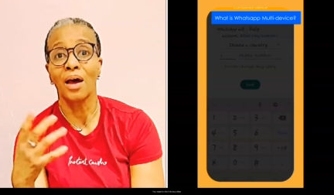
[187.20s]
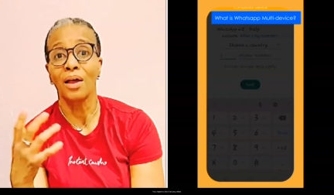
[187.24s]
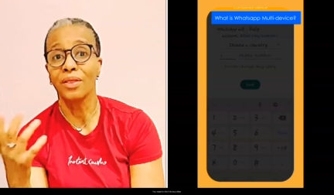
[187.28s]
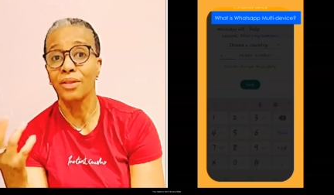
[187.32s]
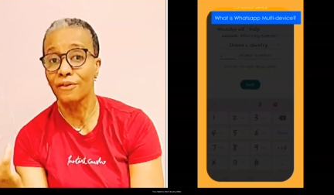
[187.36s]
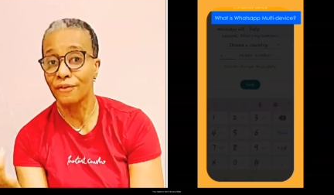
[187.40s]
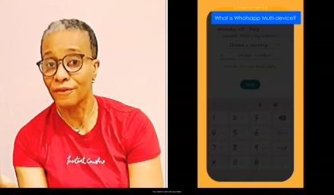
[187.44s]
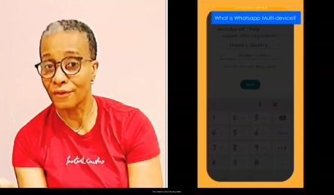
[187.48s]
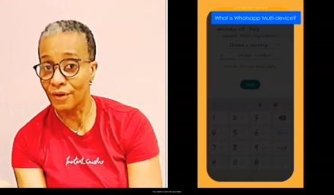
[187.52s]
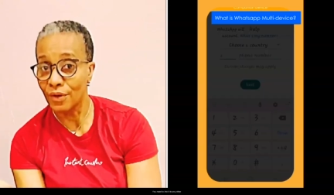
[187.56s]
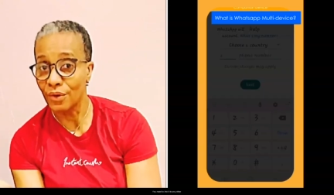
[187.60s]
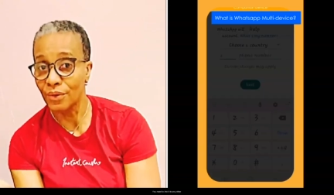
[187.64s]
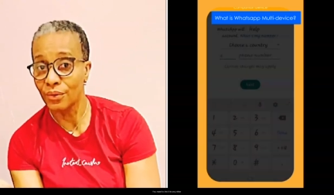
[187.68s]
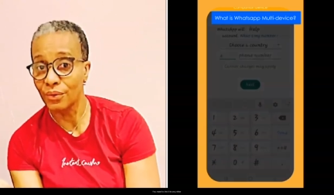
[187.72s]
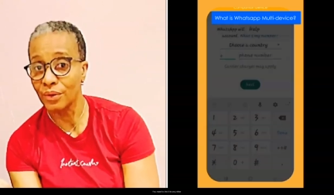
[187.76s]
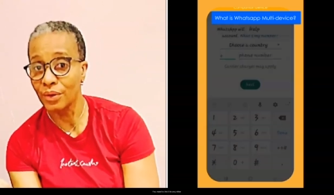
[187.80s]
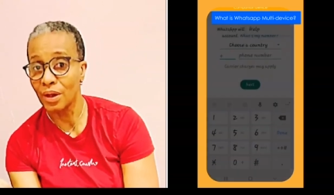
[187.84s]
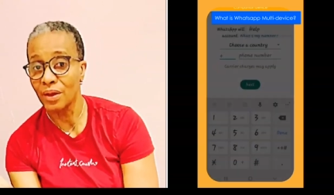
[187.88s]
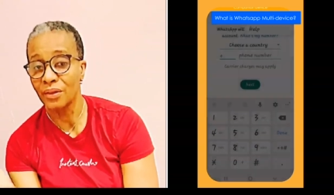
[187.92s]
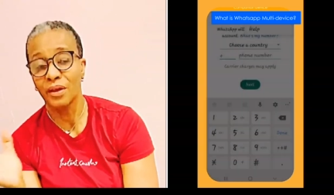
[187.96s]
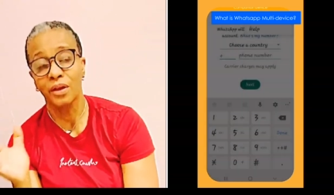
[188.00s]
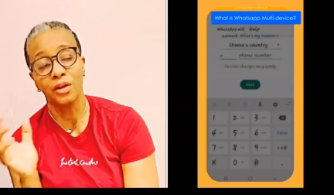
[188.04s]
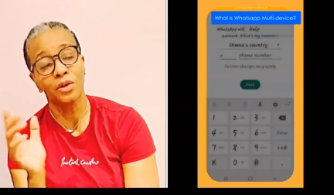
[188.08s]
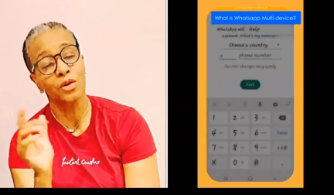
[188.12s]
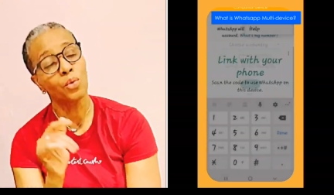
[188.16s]
other
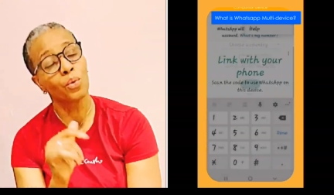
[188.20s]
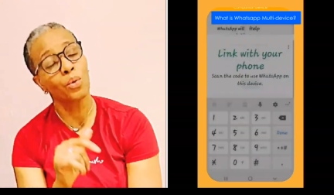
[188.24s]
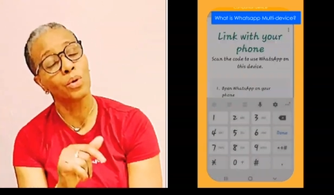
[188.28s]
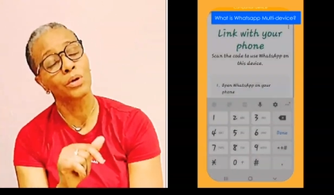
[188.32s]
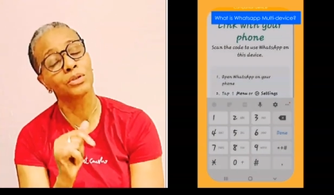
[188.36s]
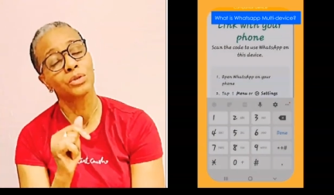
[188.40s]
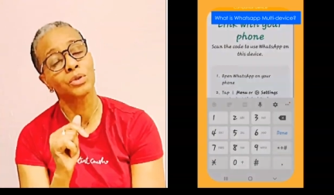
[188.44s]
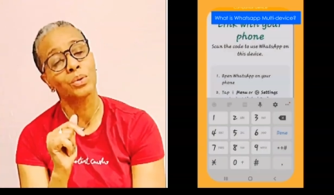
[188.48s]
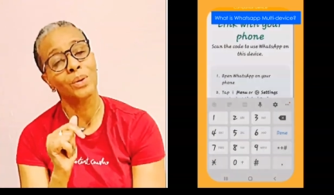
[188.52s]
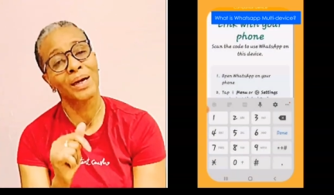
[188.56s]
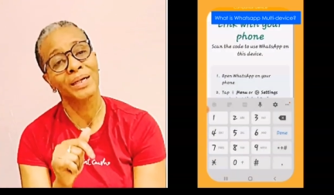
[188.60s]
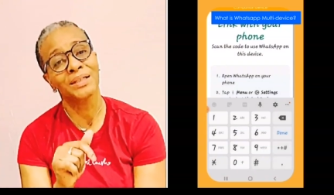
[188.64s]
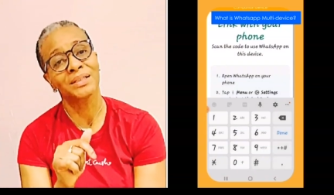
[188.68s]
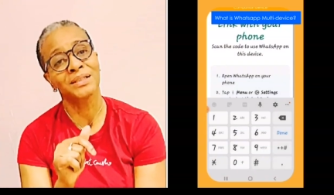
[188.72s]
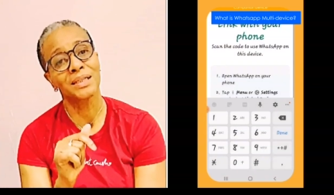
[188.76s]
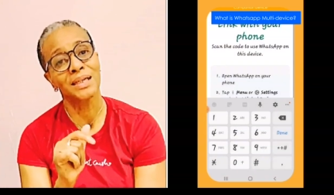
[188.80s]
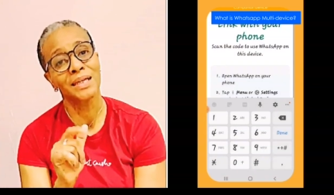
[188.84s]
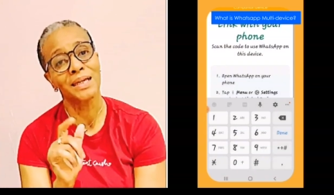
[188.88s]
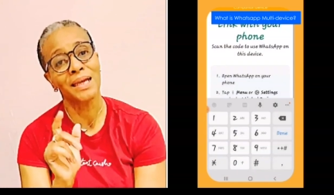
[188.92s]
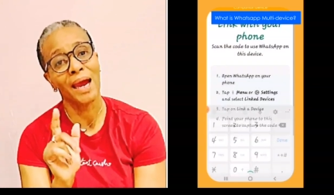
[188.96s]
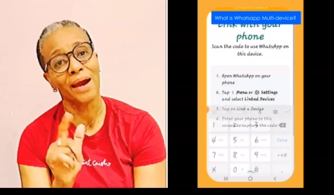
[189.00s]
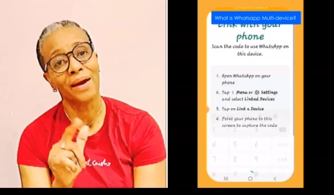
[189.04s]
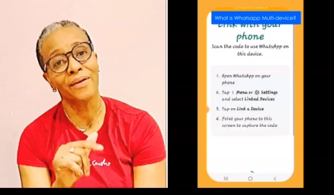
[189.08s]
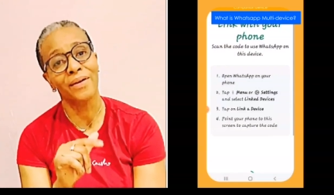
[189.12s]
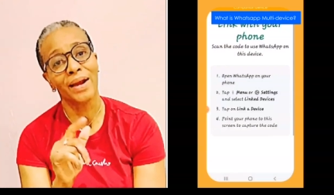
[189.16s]
phone that you want to actually
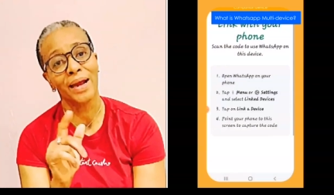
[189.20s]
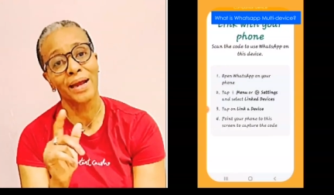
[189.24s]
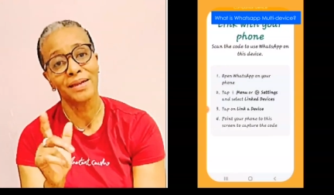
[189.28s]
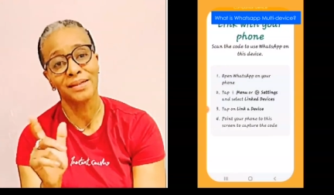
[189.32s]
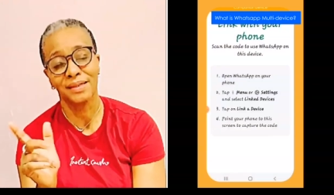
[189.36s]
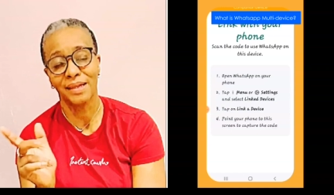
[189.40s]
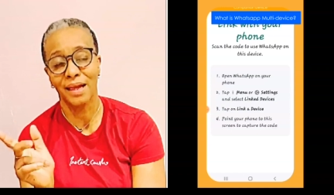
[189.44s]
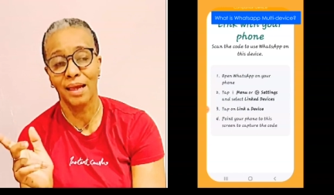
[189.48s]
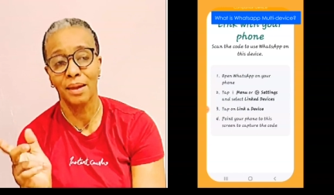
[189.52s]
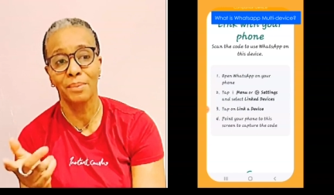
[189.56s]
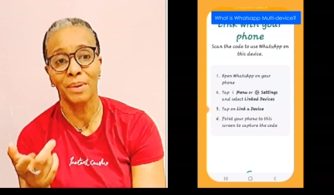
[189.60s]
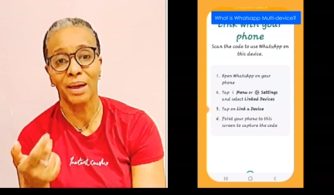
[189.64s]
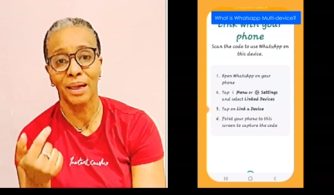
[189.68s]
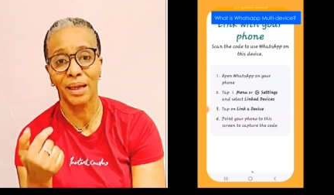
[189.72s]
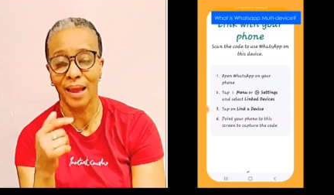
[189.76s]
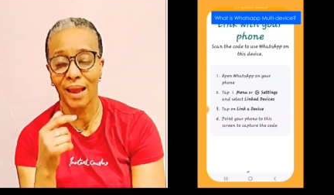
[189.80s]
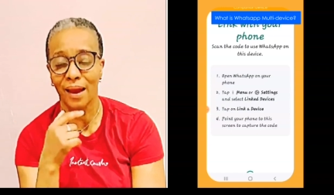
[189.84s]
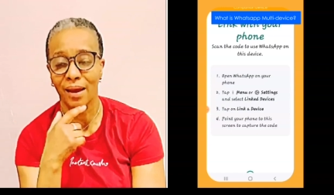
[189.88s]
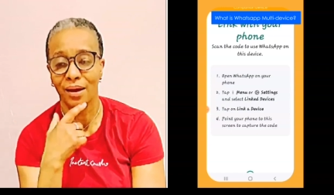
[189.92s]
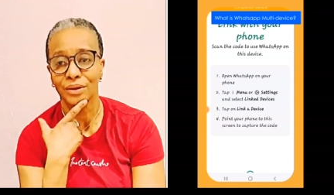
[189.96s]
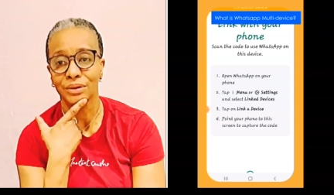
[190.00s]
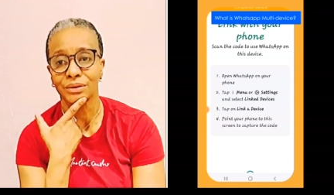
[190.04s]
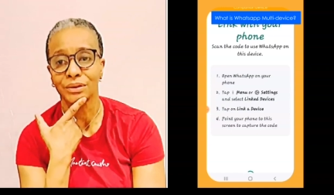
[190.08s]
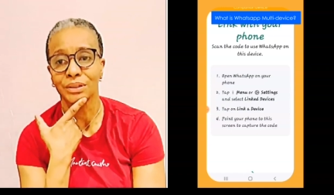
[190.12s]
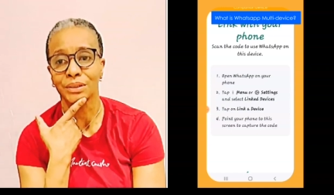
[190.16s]
carry that same
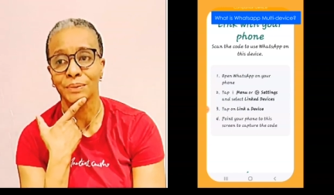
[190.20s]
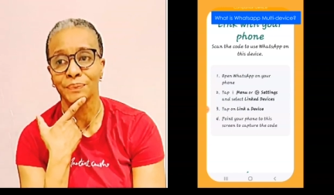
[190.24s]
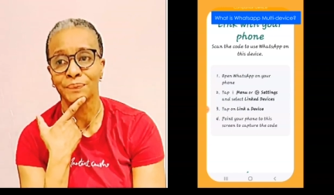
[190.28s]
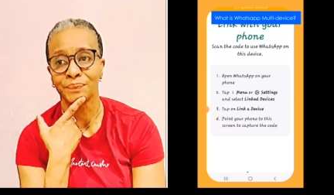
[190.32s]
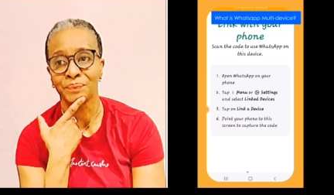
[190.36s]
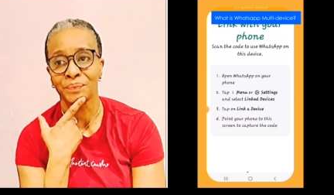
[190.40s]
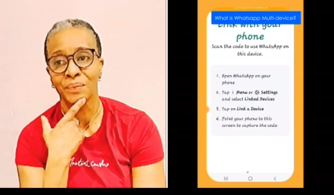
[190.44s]
account.